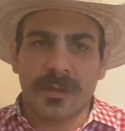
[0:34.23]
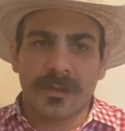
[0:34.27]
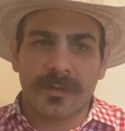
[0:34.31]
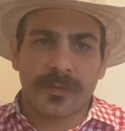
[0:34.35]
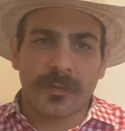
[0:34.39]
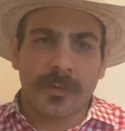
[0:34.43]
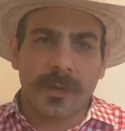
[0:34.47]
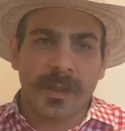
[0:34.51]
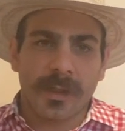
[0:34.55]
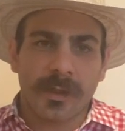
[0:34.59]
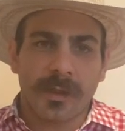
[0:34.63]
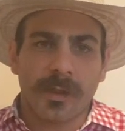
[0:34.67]

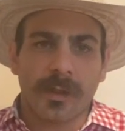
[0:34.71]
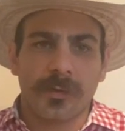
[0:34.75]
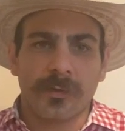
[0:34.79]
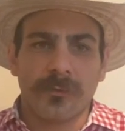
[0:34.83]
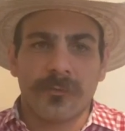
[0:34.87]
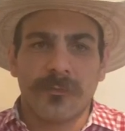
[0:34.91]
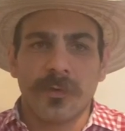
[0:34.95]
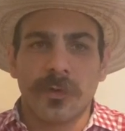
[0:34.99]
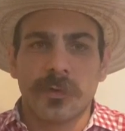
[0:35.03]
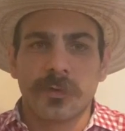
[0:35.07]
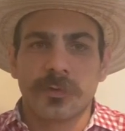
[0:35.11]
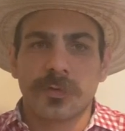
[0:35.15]
So I called the
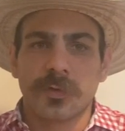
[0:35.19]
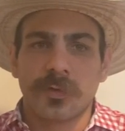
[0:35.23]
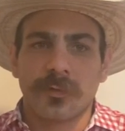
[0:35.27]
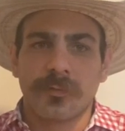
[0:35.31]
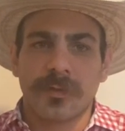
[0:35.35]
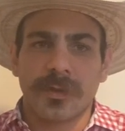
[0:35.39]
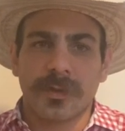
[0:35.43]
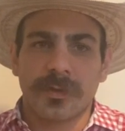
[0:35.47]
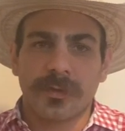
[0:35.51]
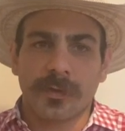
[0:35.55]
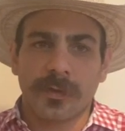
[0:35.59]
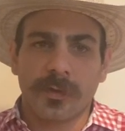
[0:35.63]
folks
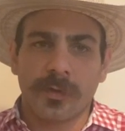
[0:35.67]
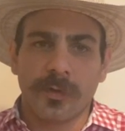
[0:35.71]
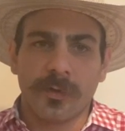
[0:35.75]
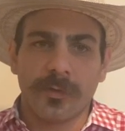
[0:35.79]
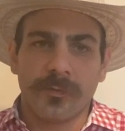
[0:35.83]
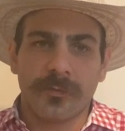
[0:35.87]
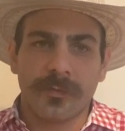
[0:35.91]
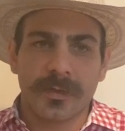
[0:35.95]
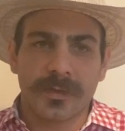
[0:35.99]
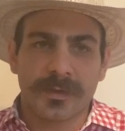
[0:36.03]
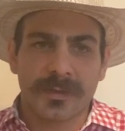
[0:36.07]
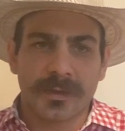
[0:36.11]
over at
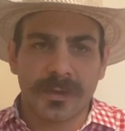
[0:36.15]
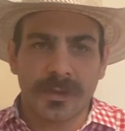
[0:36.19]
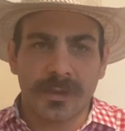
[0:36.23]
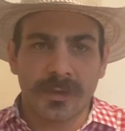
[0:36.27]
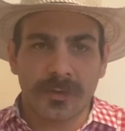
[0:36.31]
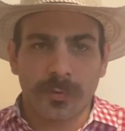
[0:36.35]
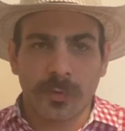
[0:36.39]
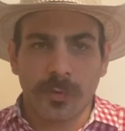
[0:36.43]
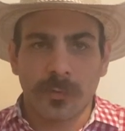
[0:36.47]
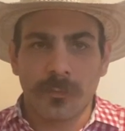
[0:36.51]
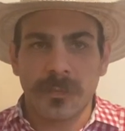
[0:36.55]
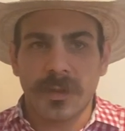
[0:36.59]
Tecovas and they
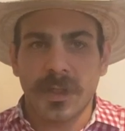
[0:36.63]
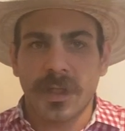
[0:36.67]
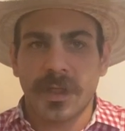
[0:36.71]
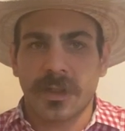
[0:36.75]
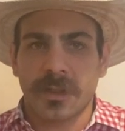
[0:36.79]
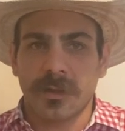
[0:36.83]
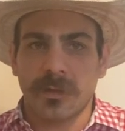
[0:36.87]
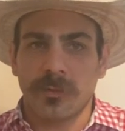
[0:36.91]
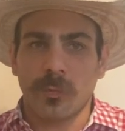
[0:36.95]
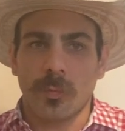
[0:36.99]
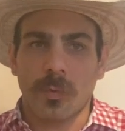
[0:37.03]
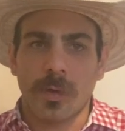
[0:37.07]
told me I
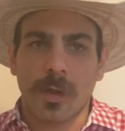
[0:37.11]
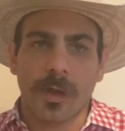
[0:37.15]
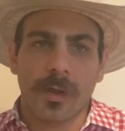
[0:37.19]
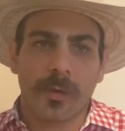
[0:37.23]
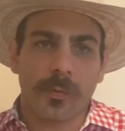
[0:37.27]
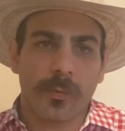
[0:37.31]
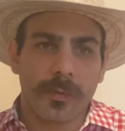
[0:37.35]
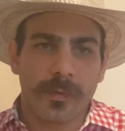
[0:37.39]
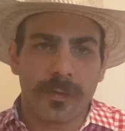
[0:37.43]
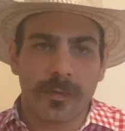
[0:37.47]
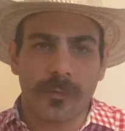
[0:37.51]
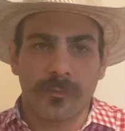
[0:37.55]
could
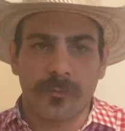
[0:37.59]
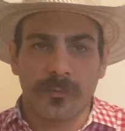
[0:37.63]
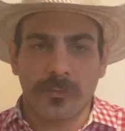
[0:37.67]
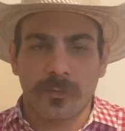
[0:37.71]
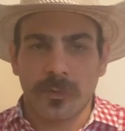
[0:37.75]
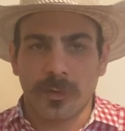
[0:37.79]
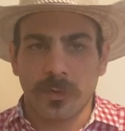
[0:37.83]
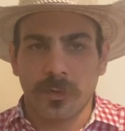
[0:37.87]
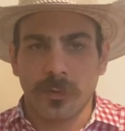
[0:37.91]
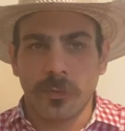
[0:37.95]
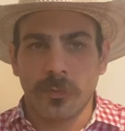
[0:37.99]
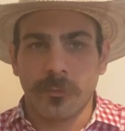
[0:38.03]
walk with them
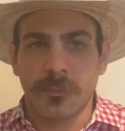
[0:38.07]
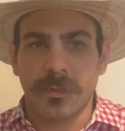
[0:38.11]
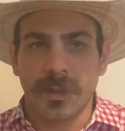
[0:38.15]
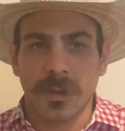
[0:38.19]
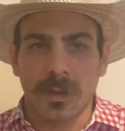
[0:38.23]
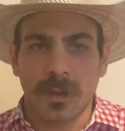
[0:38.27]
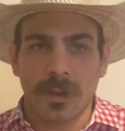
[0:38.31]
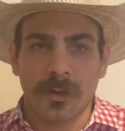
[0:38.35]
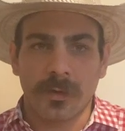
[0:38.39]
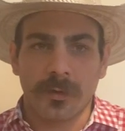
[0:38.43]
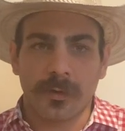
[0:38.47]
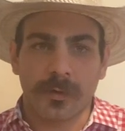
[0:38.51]
for a little bit
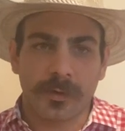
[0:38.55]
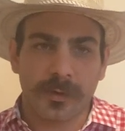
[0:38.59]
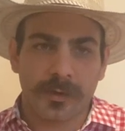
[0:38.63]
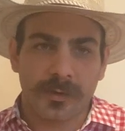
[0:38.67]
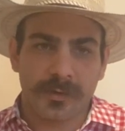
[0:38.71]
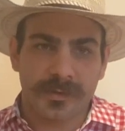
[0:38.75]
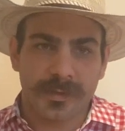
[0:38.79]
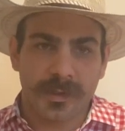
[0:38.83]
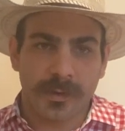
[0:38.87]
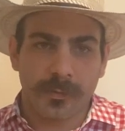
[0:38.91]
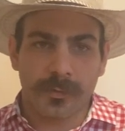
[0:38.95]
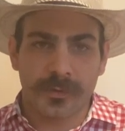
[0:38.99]
longer
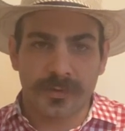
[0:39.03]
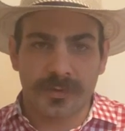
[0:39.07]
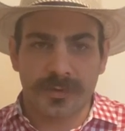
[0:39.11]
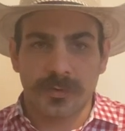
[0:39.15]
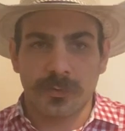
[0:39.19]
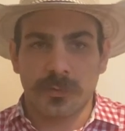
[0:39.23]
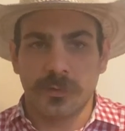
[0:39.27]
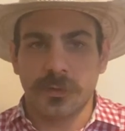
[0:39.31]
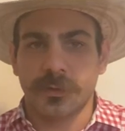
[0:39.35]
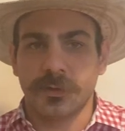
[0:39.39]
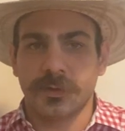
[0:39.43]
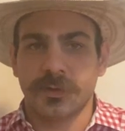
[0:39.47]
because I was
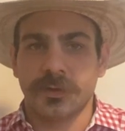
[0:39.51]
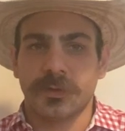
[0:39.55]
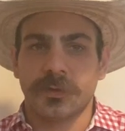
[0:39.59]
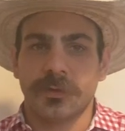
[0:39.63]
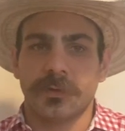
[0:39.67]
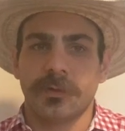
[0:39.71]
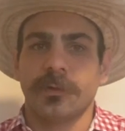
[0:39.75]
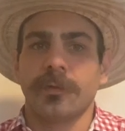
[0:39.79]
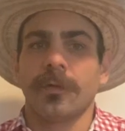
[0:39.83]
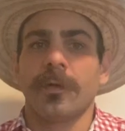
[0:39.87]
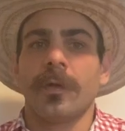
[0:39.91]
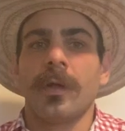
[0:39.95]
so
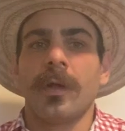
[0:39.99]
unsure.